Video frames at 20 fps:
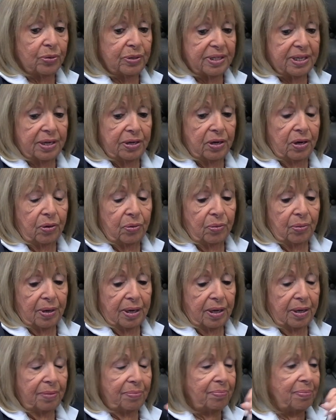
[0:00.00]
because I
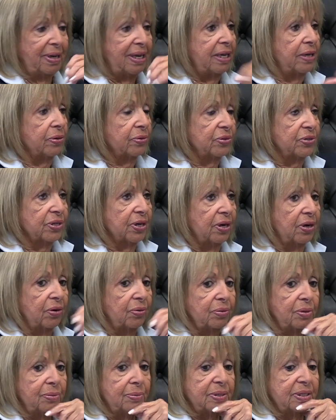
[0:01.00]
know many years
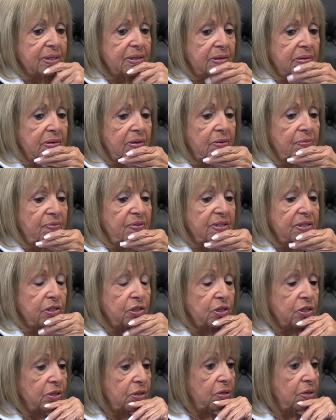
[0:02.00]
ago there was a
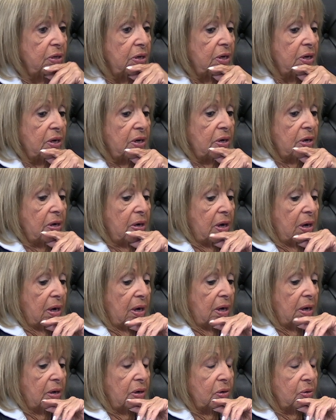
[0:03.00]
physician
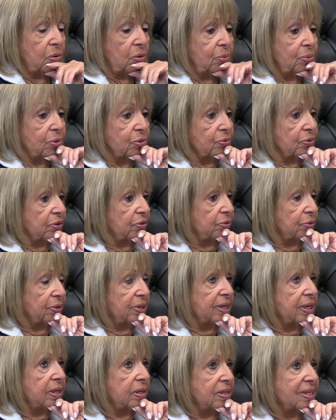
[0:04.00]
who was
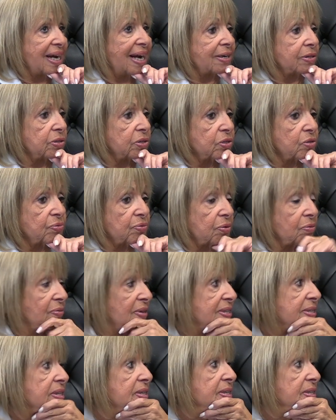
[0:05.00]
recruiting doctors for a
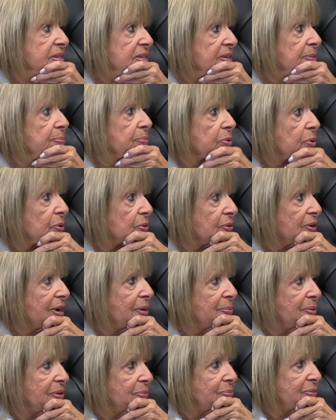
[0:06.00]
residency
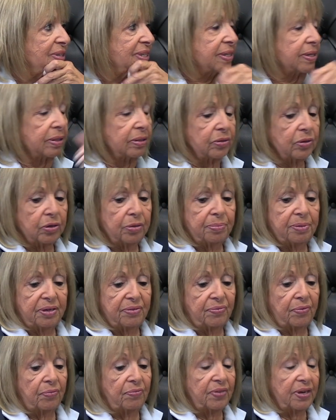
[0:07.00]
program, and we did a little bit
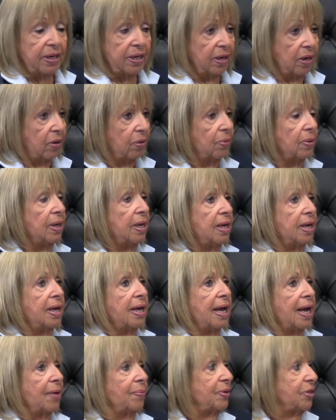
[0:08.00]
of a video,
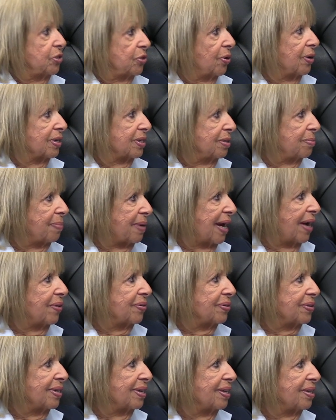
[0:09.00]
and we talked
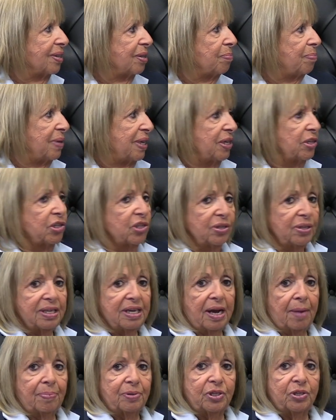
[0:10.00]
about the beach and
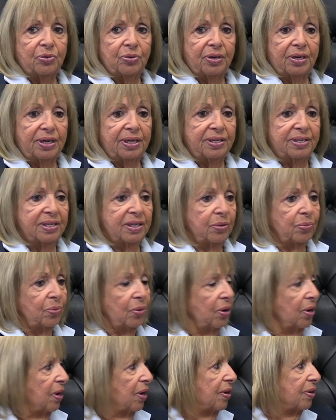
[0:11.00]
the opportunities there
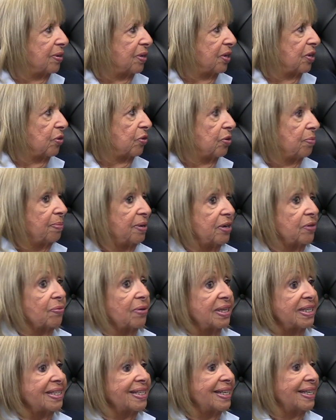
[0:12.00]
were, to be a
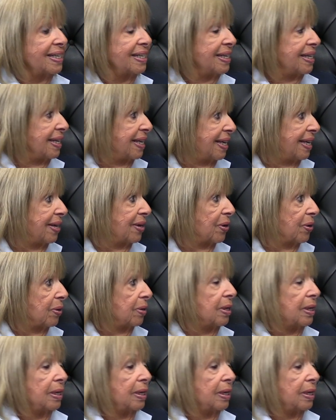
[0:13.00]
resident here